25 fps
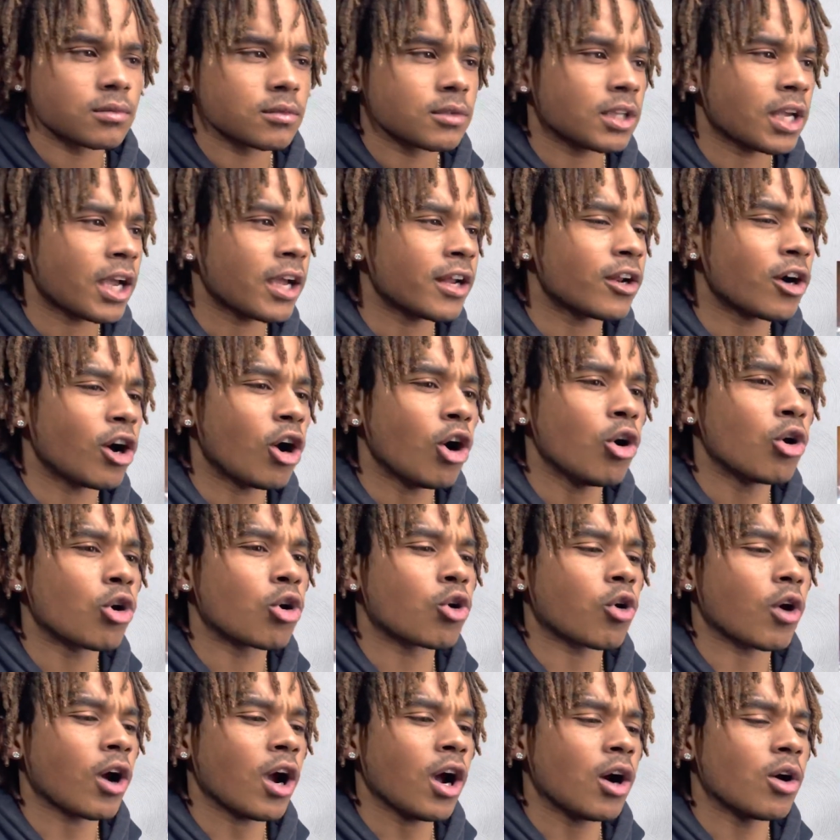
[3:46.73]
Dang, the whole
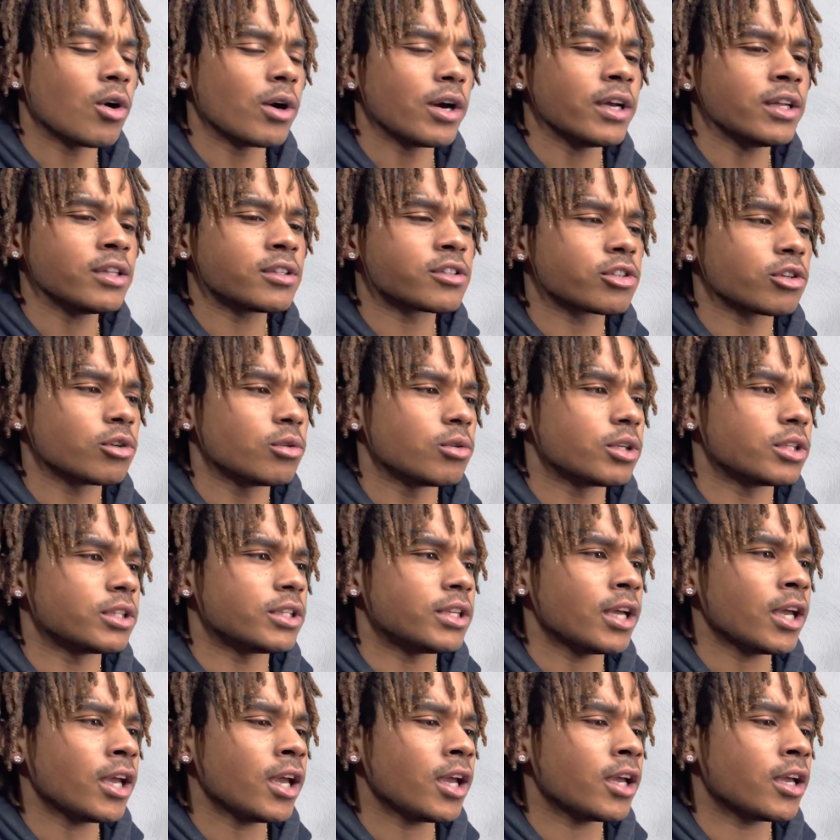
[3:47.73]
crowd into it,
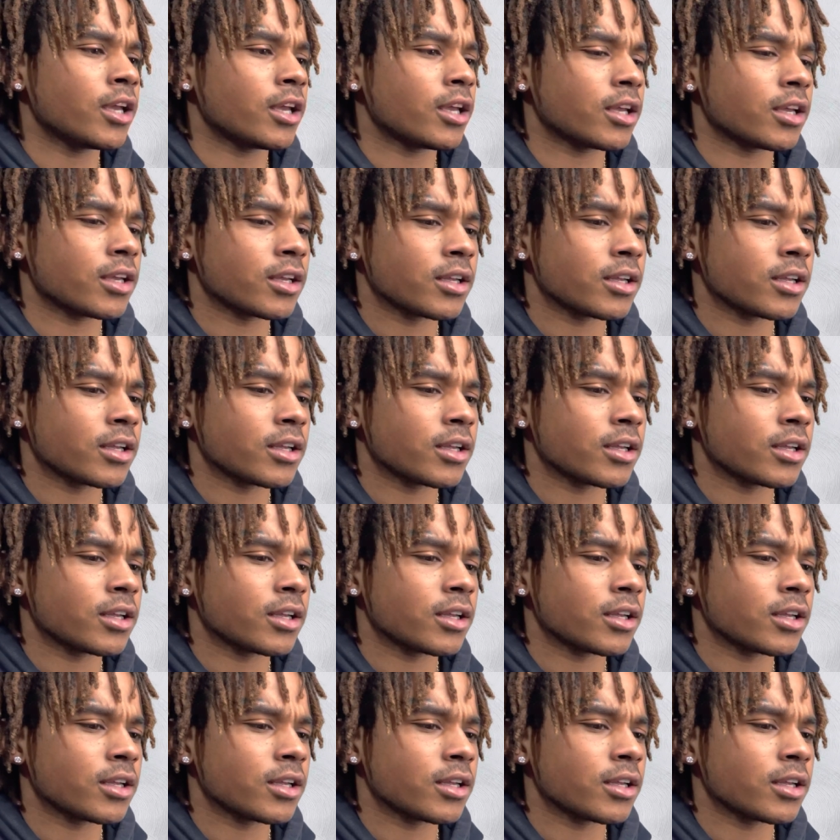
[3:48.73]
dang.